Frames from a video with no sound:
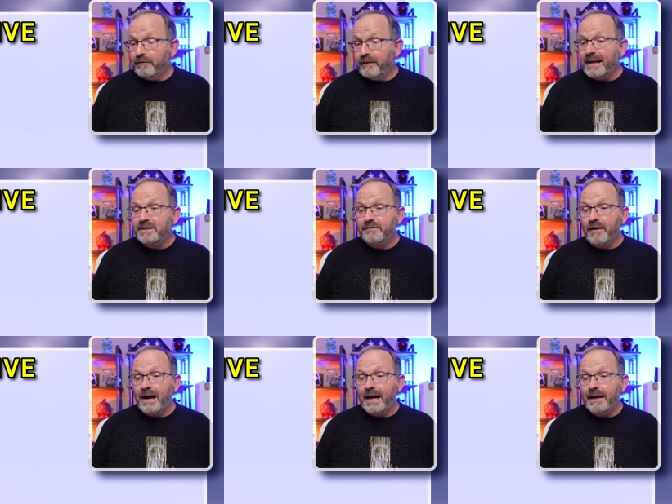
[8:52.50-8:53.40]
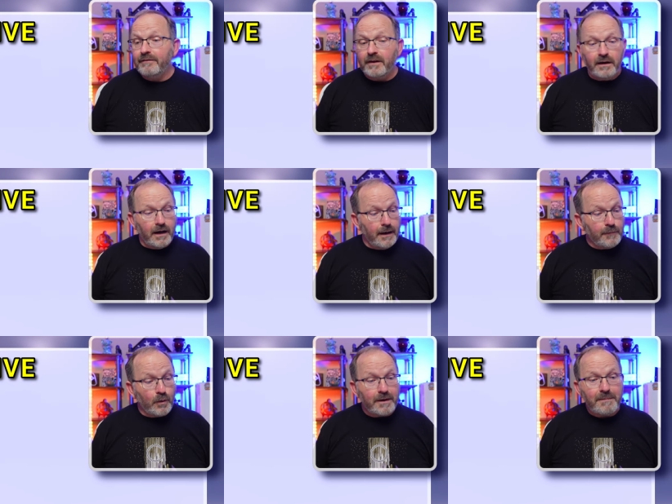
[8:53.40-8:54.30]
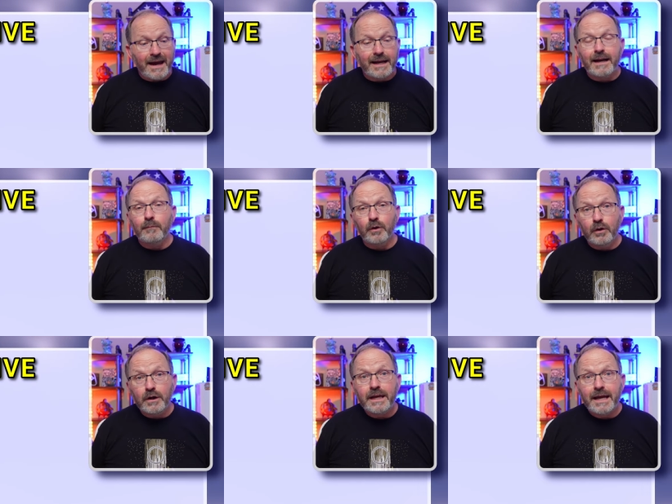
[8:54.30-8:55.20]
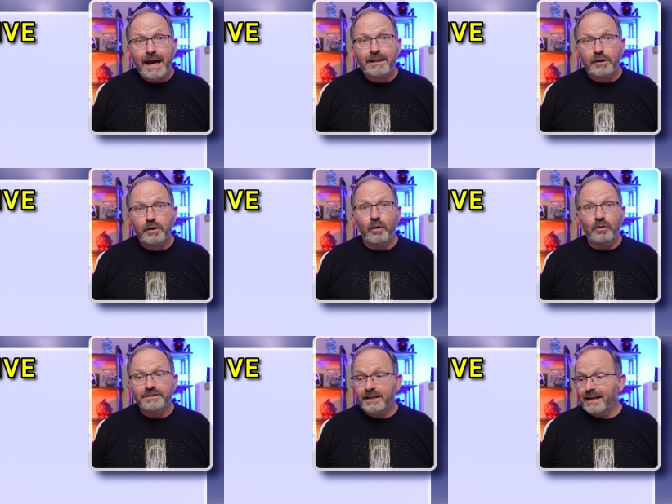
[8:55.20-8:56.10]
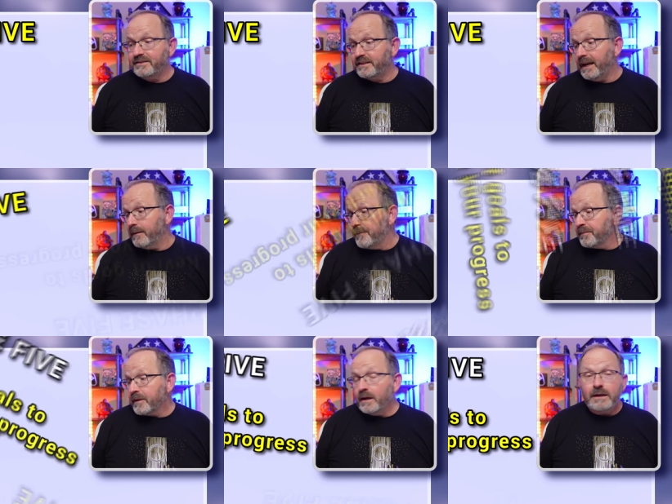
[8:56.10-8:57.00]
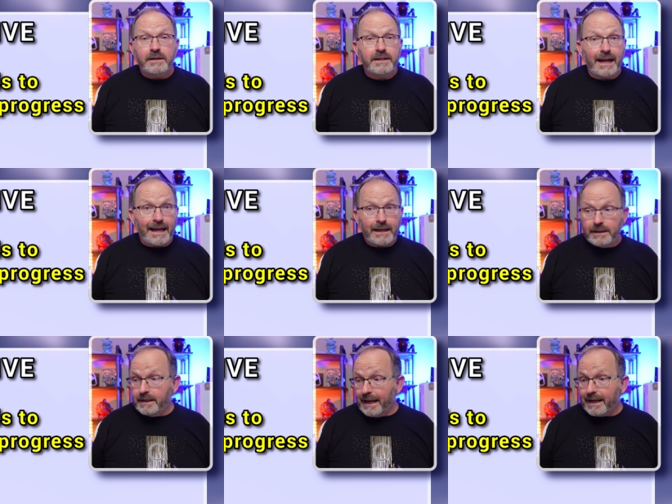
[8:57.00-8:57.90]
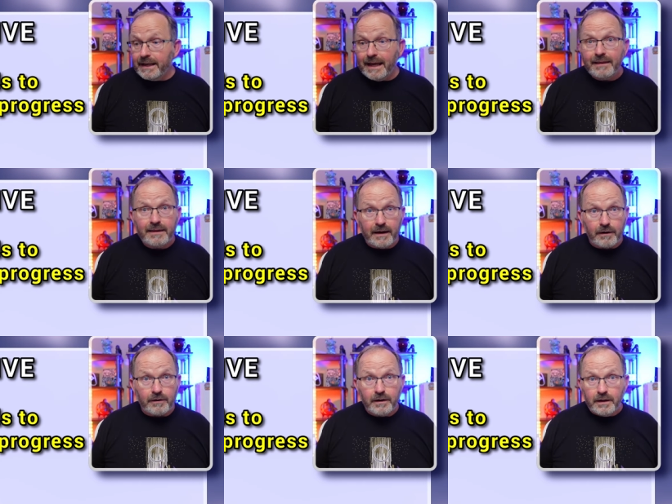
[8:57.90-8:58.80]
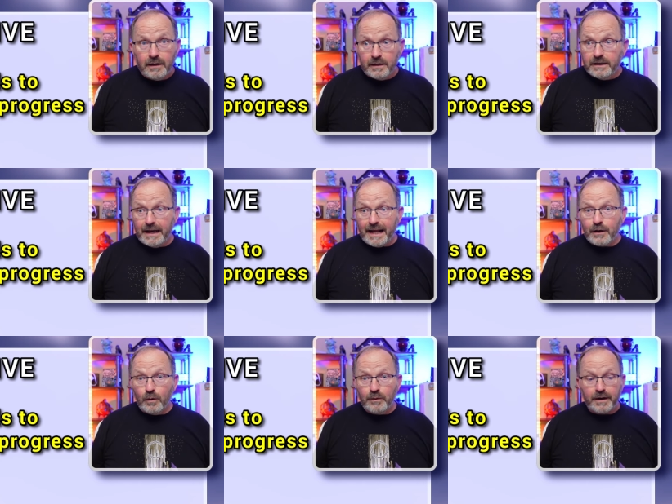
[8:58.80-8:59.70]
phase five, I'm going back and I'm looking at the goals that I set. Did I did I get there? Did I go